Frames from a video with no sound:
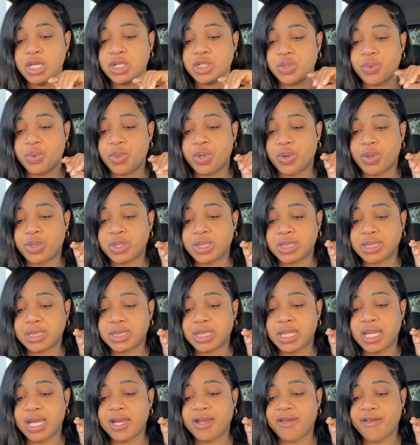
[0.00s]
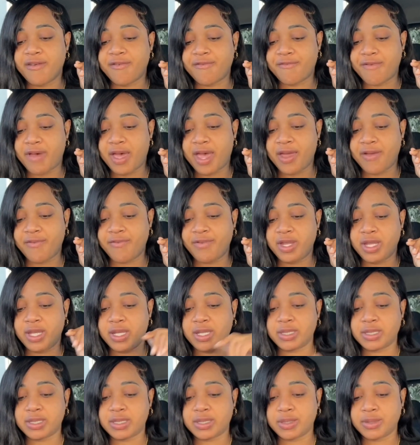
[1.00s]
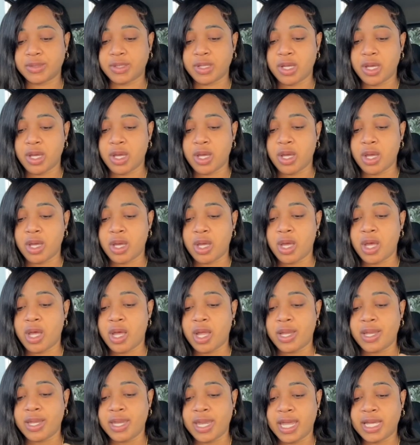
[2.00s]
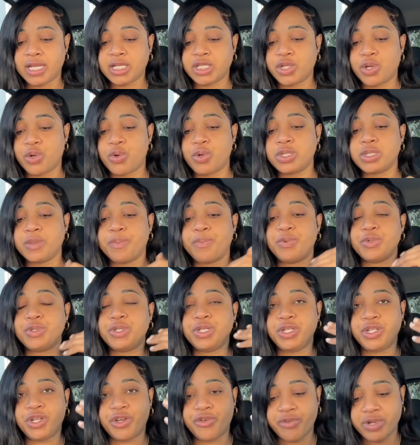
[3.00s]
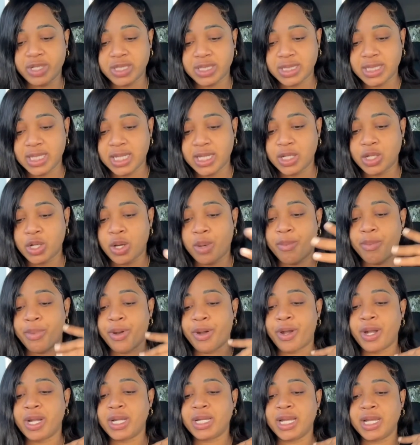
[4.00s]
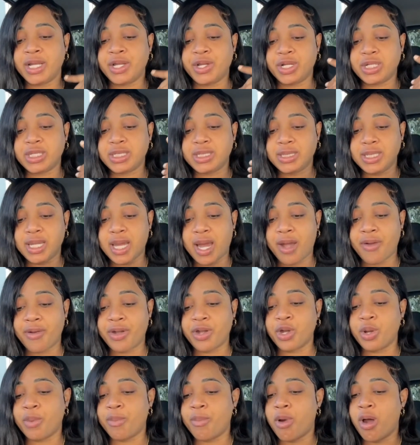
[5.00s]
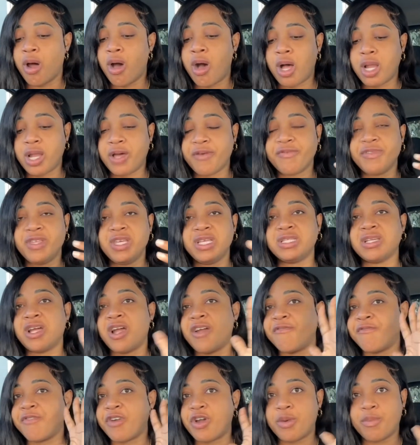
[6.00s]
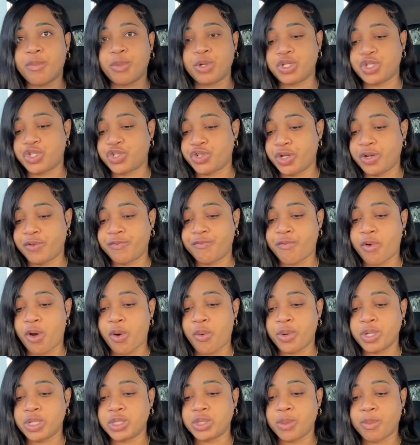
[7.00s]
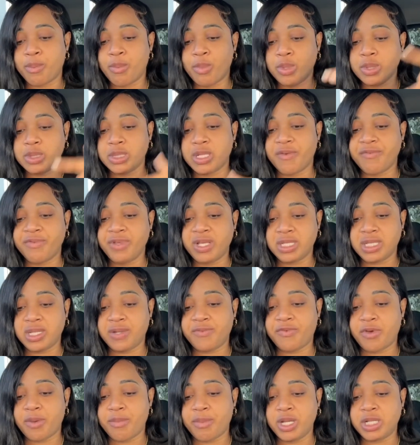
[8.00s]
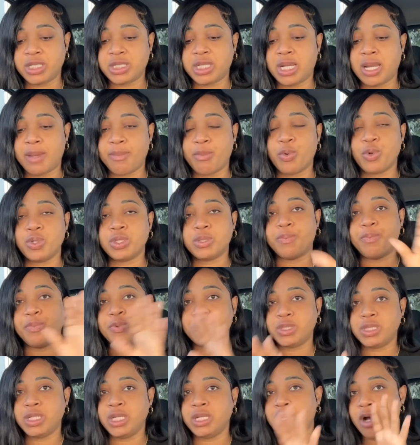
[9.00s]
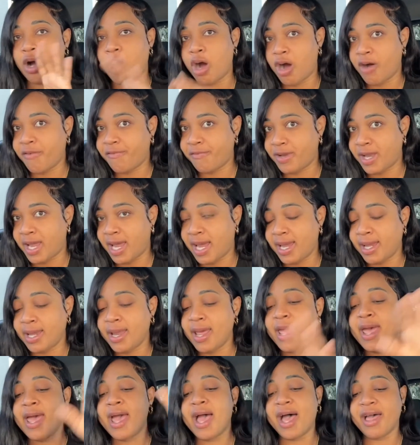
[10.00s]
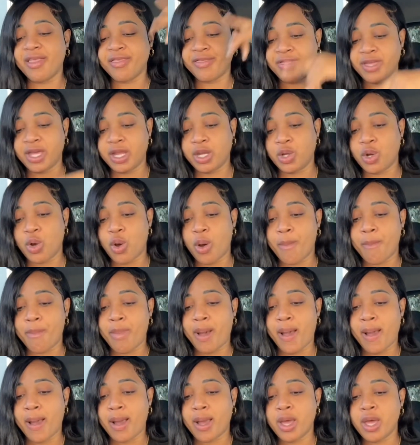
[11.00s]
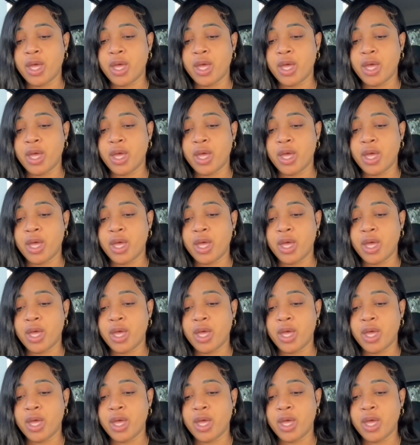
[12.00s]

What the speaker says: So we're going to select 5 days. Next, you're going to put in your receipt number, then your TRN number. All of these are very much straightforward. So most of these information I'm going to put in offline and then come back.